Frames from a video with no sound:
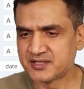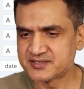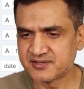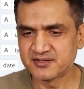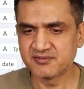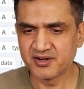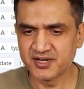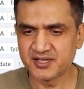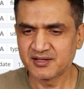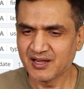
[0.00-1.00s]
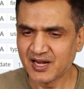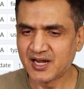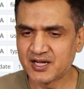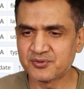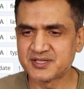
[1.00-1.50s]
strength training,
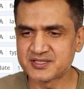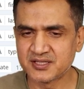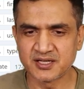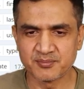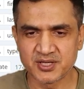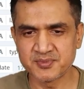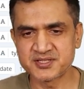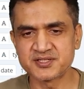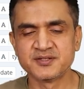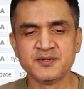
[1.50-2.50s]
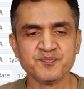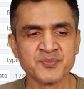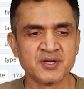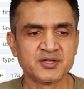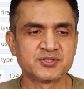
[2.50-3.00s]
and you can see the remaining message.
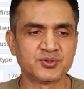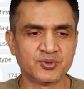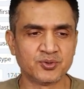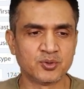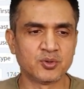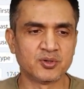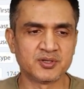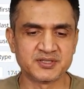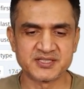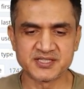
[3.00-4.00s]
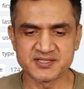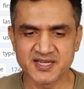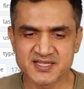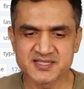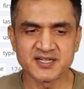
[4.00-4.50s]
So this is
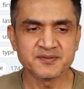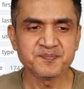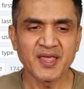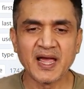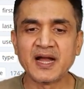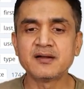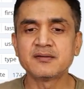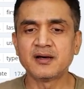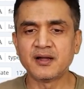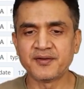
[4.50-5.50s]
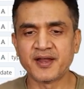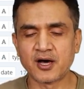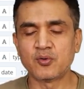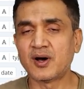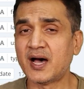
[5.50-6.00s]
tested, and
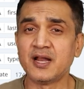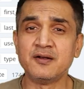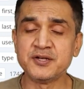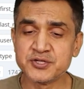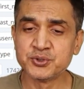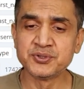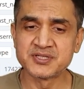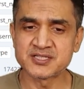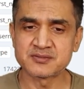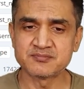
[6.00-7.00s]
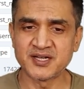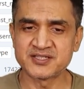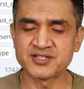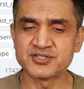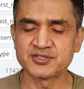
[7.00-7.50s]
now I'll use this
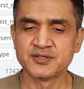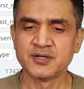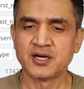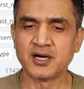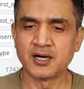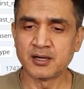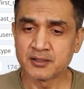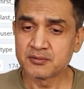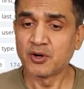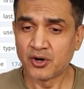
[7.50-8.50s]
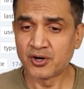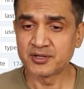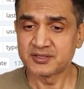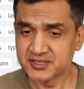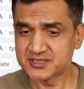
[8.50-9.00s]
message
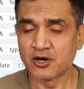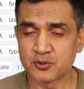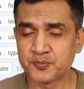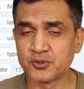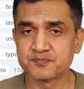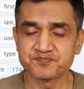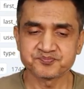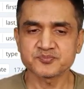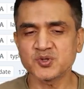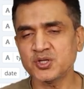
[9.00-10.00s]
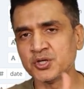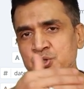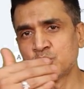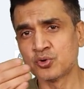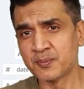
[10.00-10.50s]
or this output
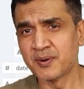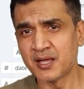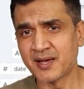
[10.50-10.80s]
to reply